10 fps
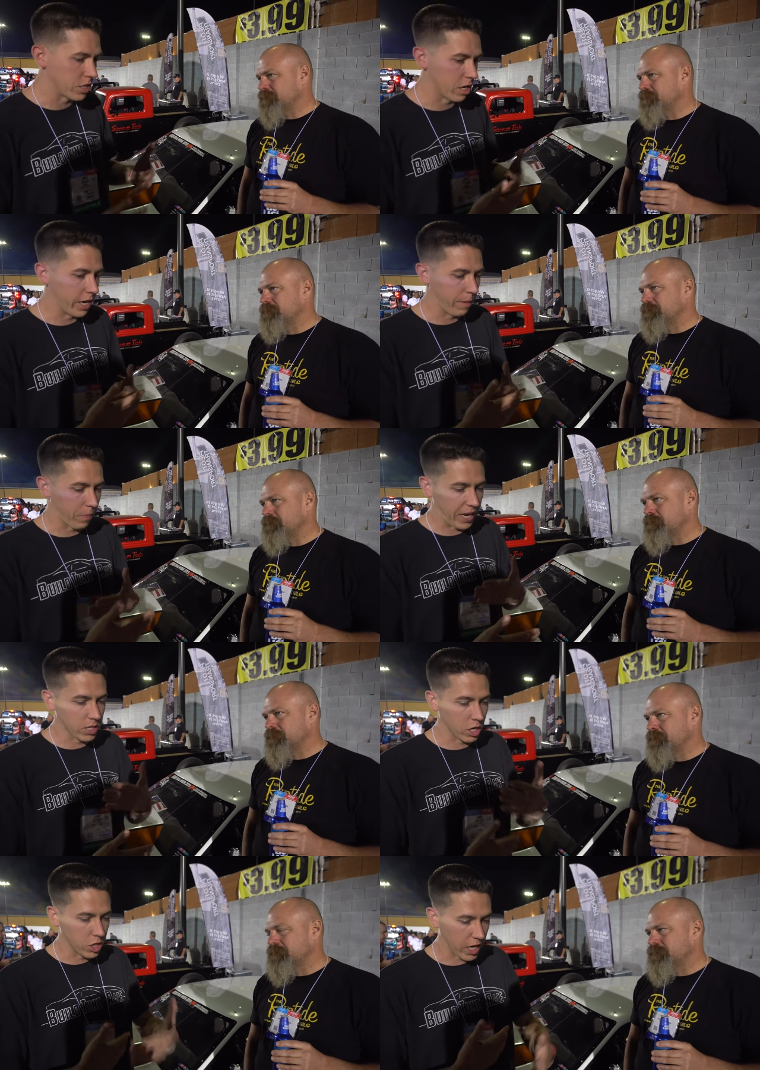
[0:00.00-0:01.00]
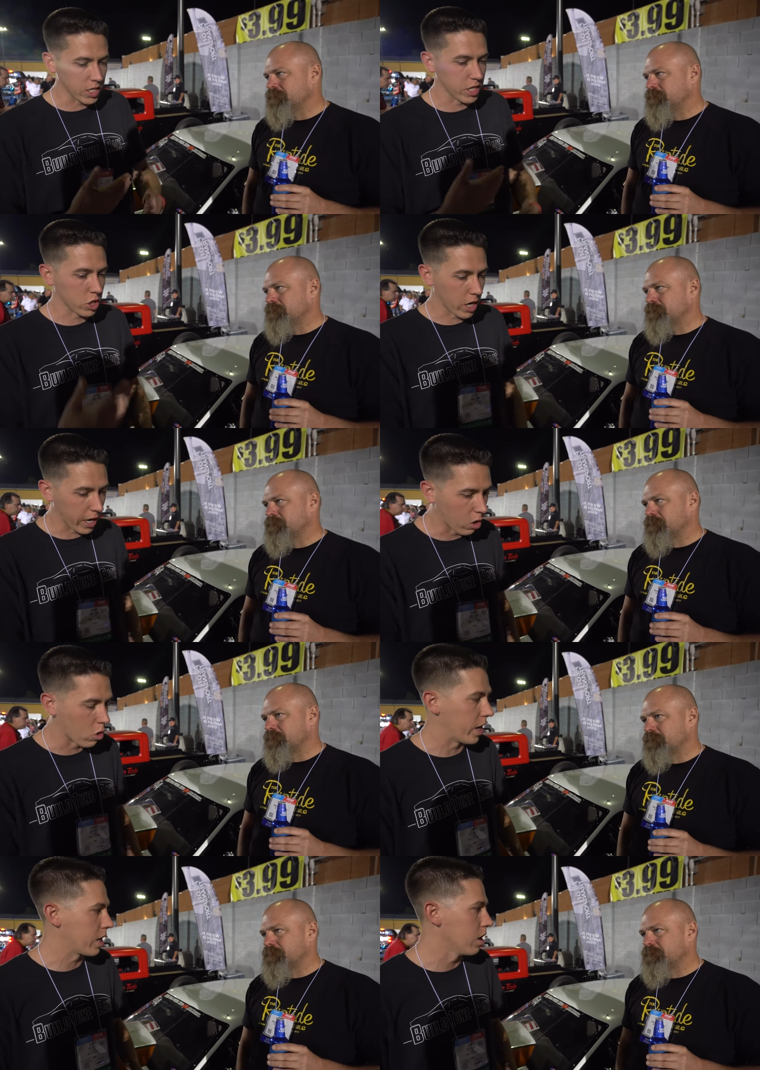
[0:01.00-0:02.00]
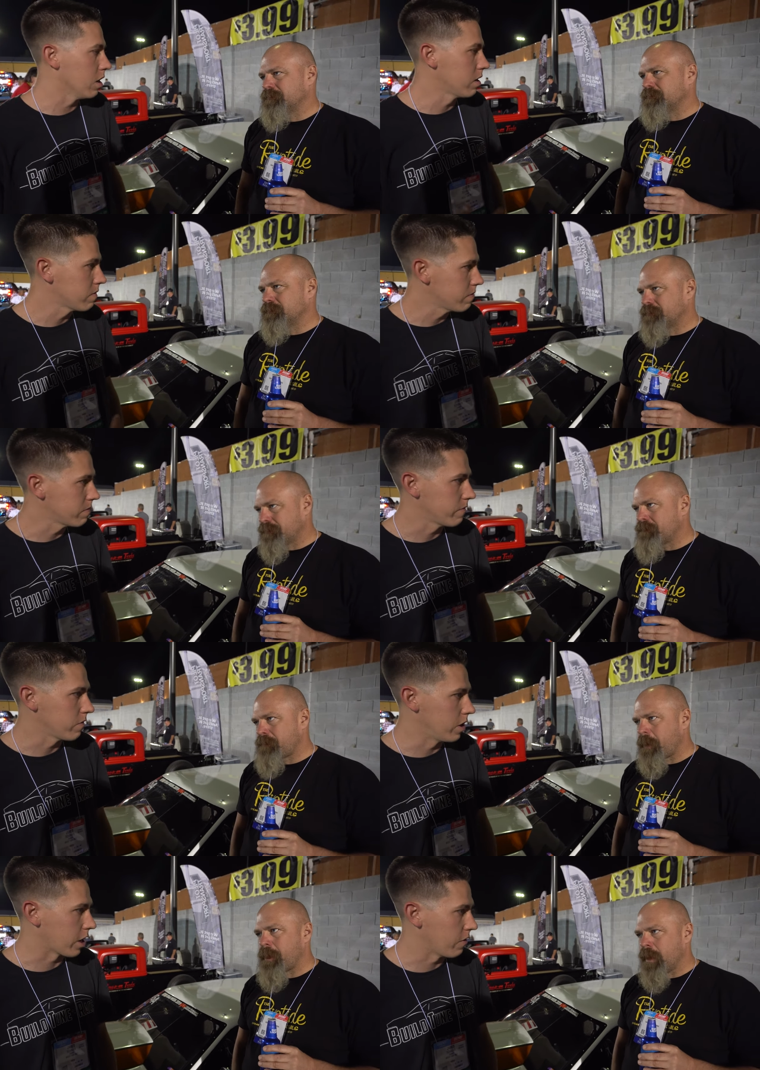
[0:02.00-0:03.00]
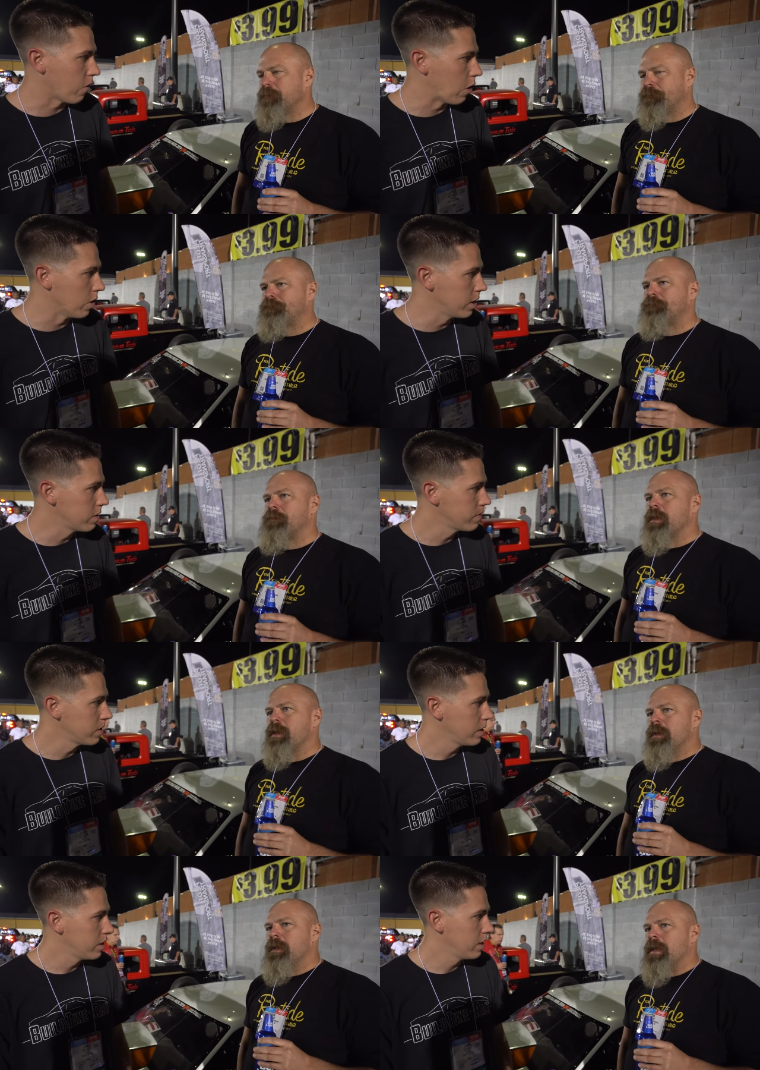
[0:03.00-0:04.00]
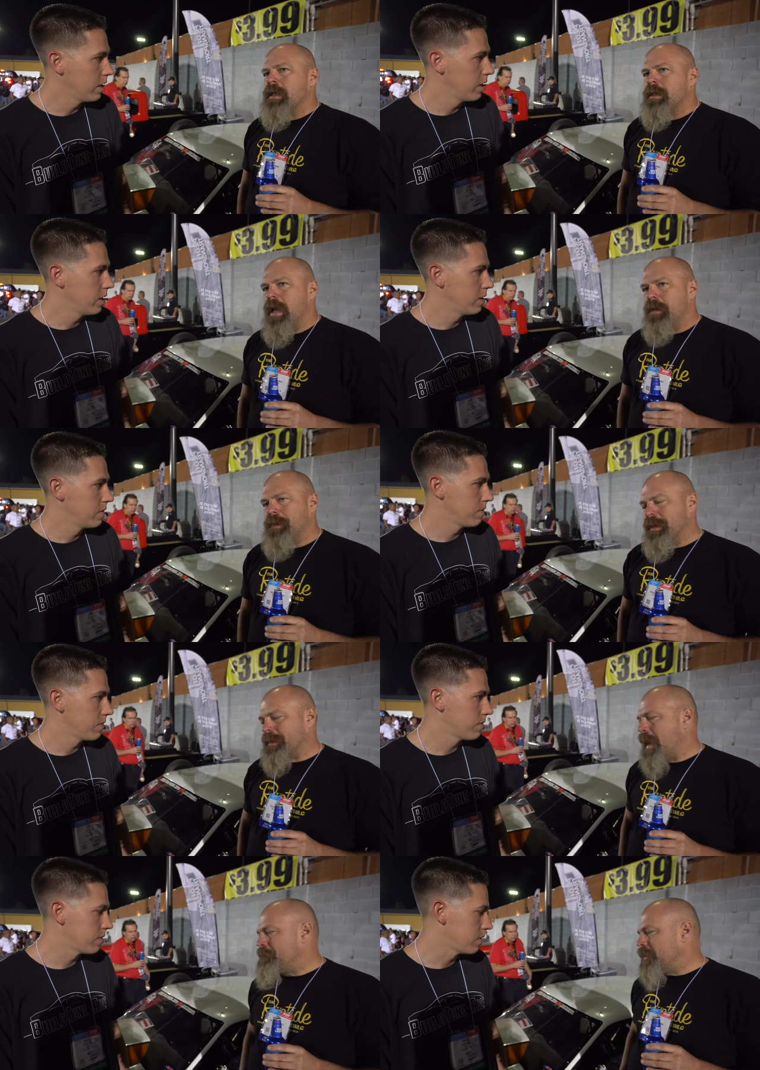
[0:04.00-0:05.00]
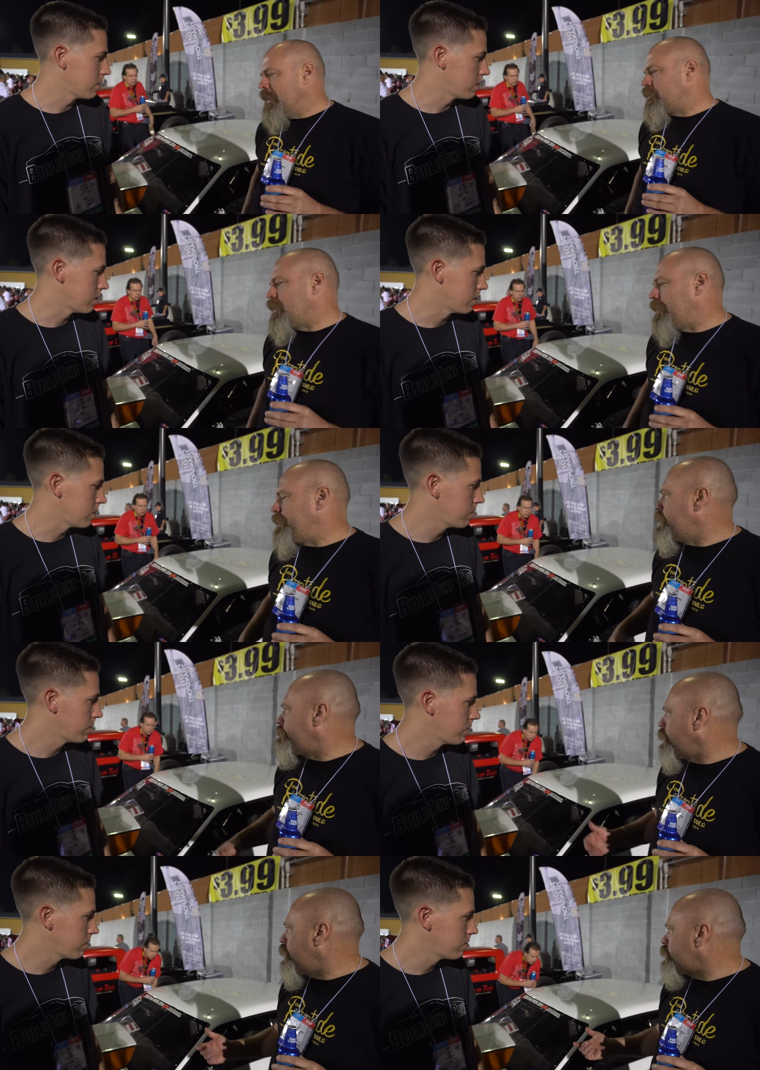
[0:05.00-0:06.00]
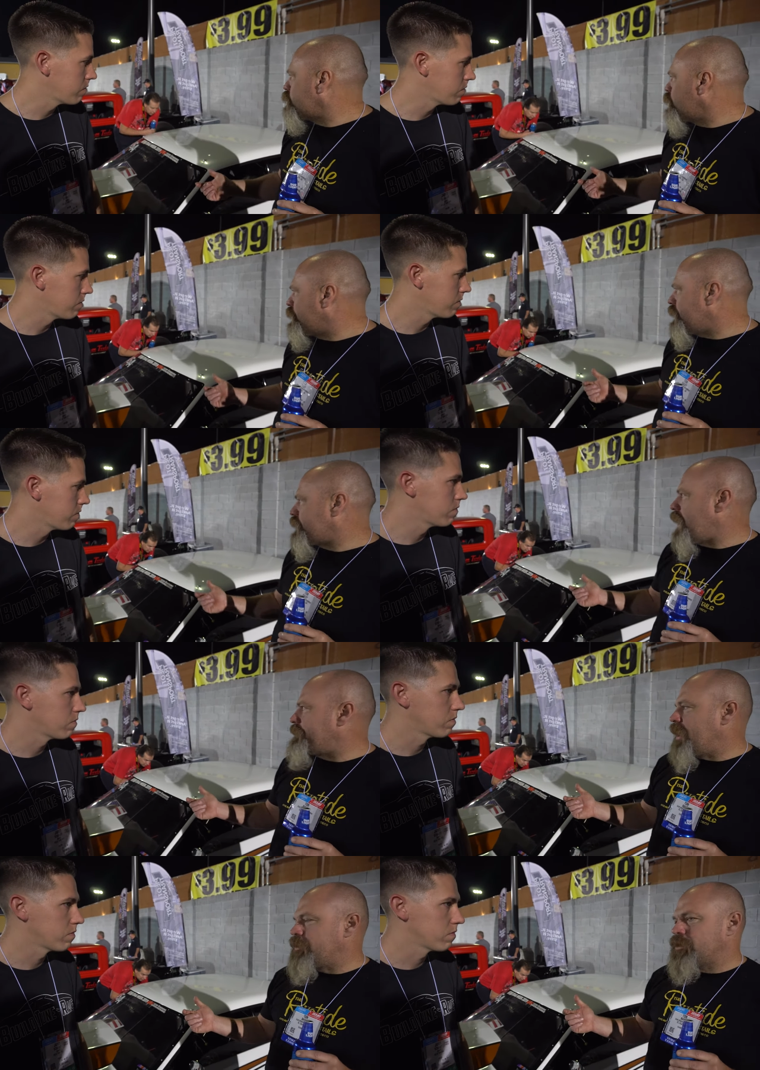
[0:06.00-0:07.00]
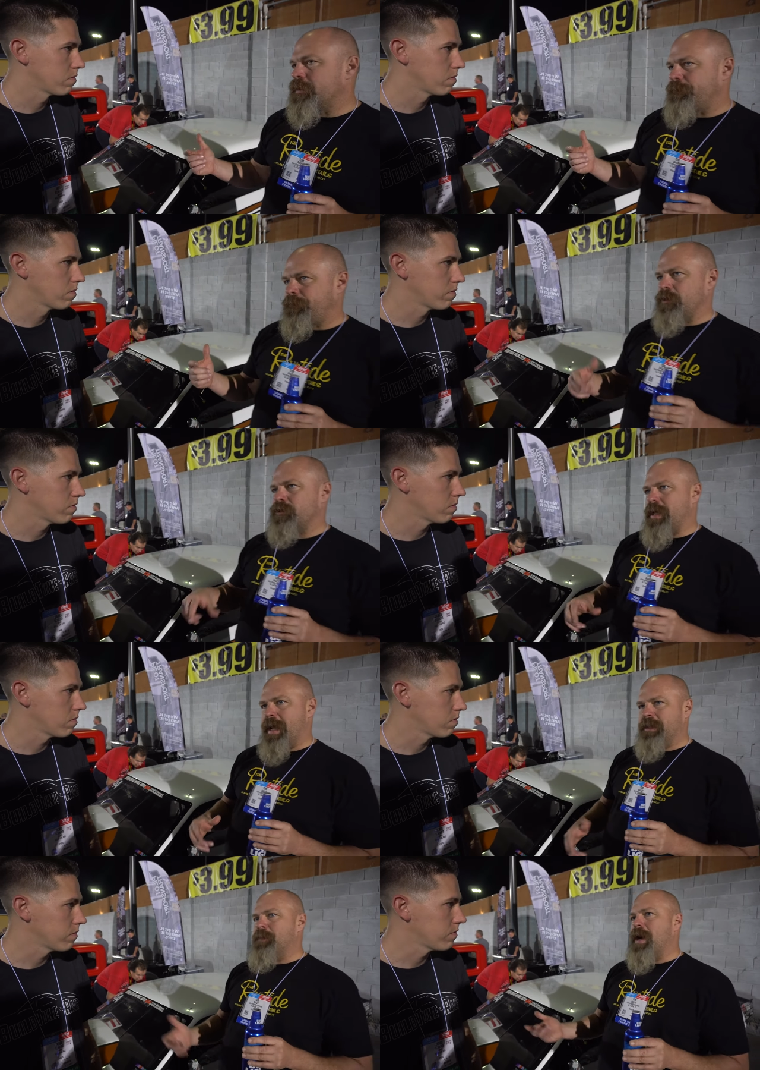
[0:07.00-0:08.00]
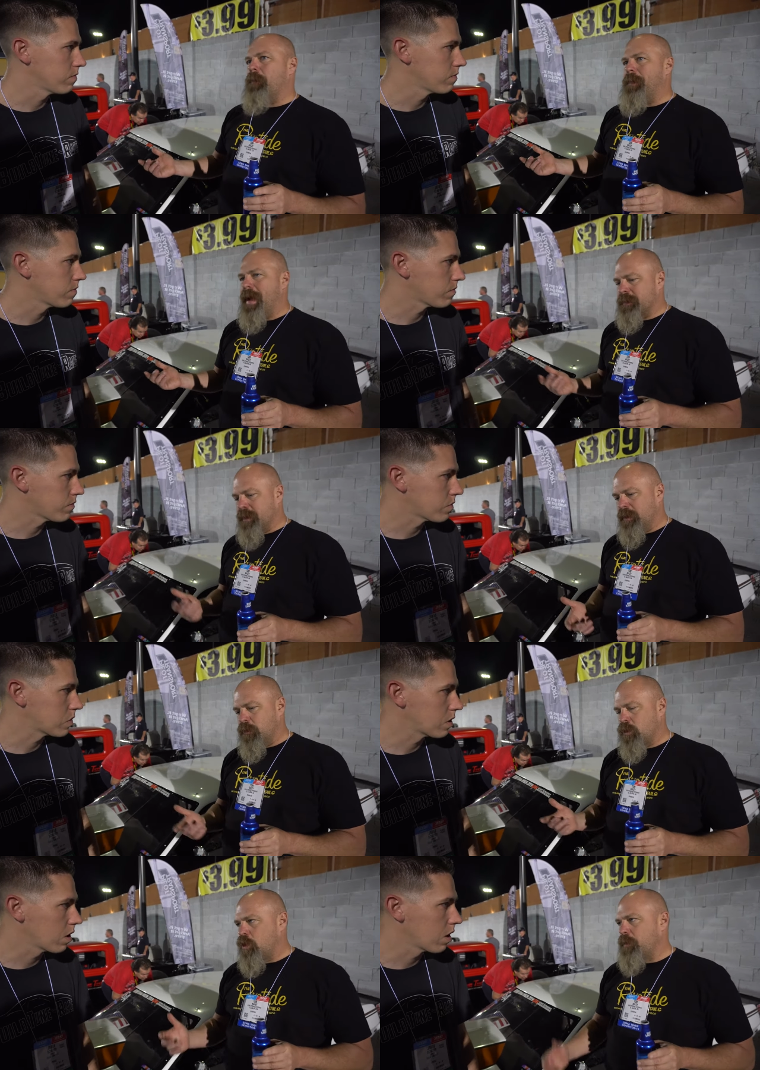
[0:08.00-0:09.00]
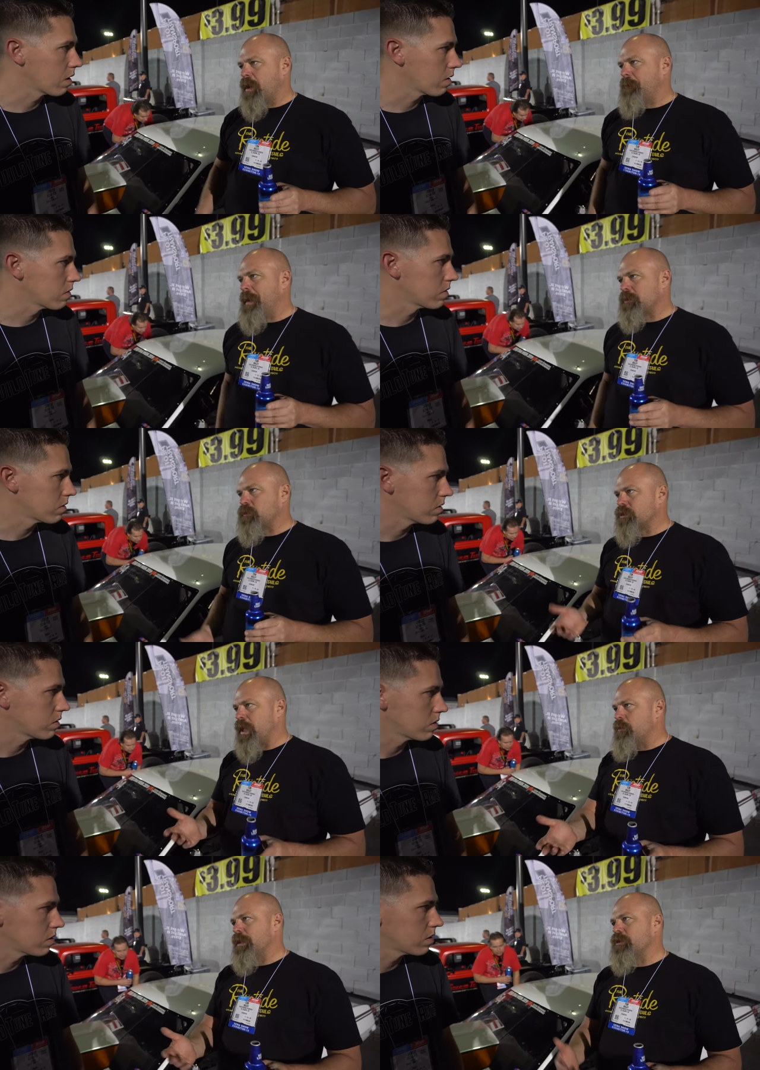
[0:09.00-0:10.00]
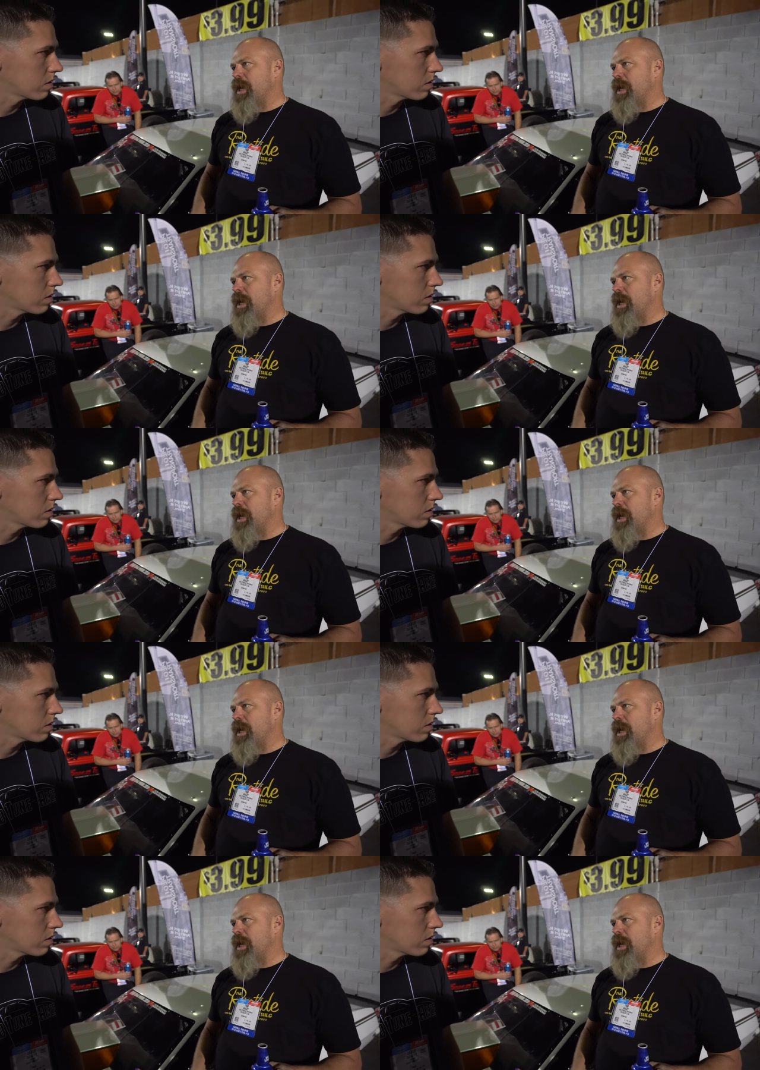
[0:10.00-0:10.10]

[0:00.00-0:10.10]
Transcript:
Speaker 1: is there any plans on changing it? Try to go quicker. Looking forward.
Speaker 2: Yeah, I mean the combination. I mean the first with this combination, the first eighth mile pass, let alone quarter mile pass, was day one of